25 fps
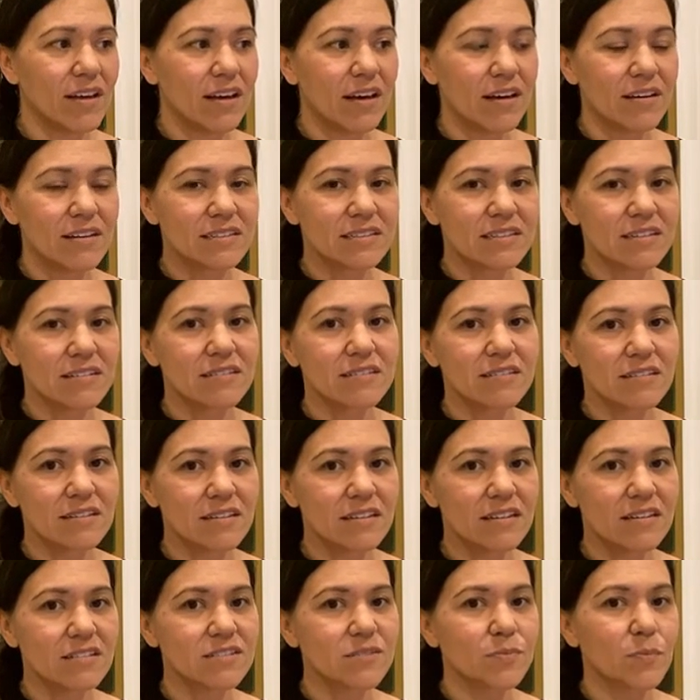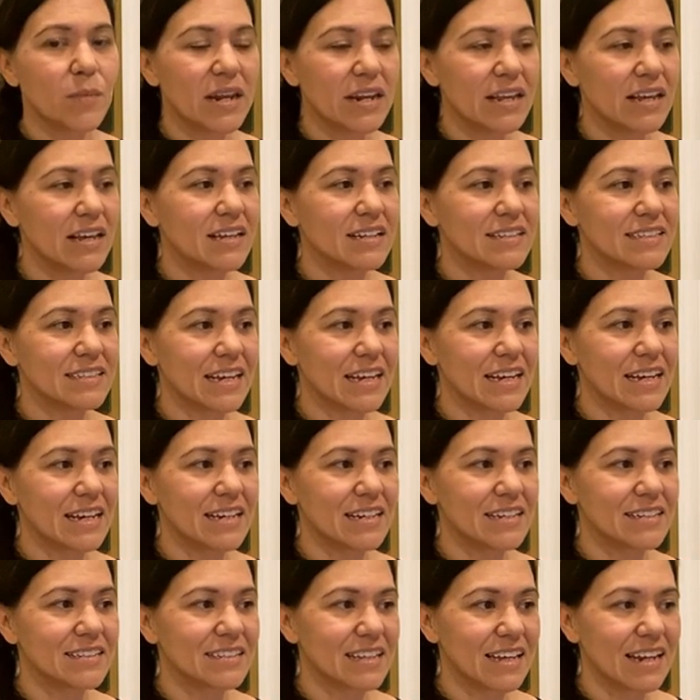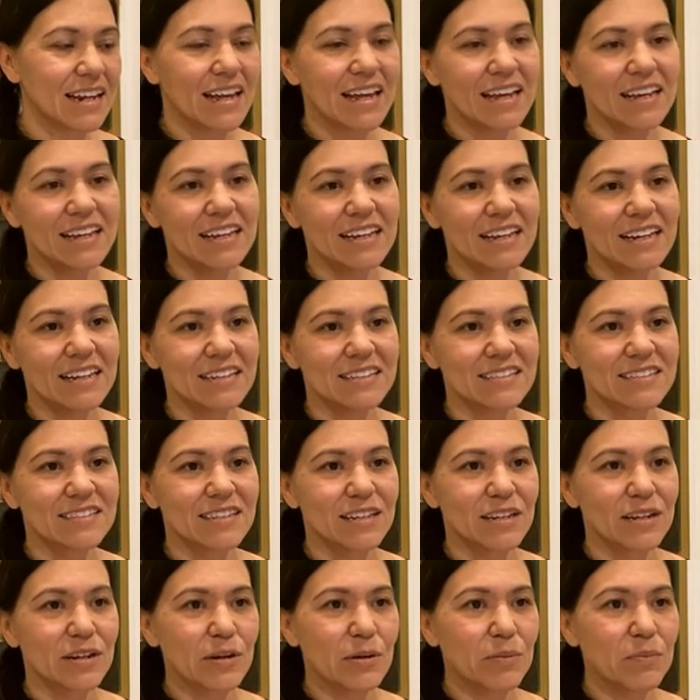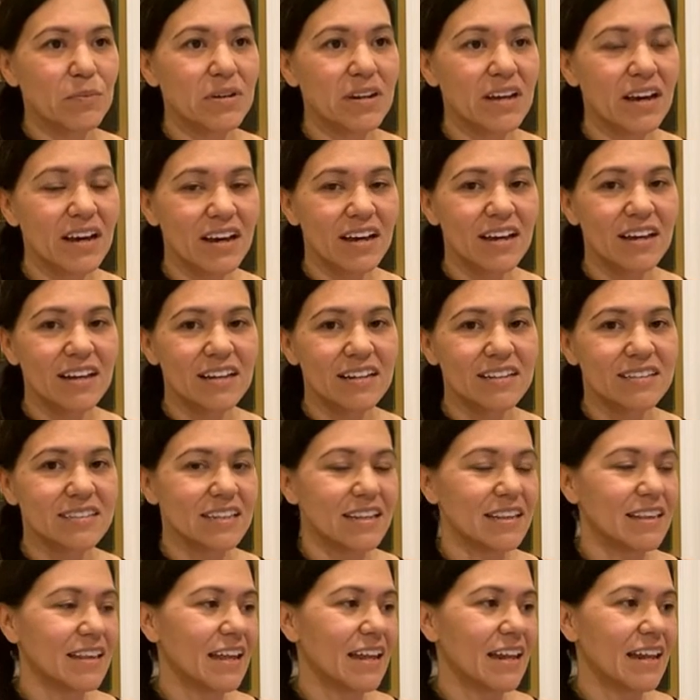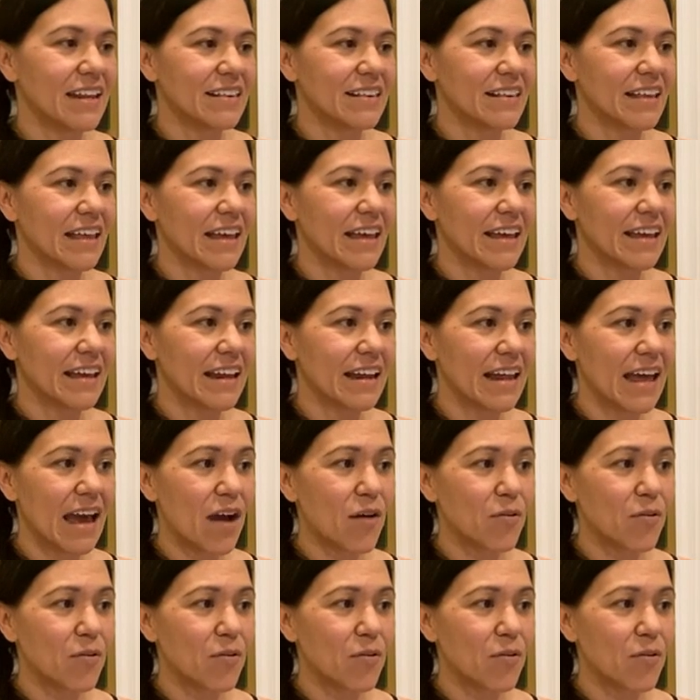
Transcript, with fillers: I mean, seriously, there's many a days that I eat some nuts and then like an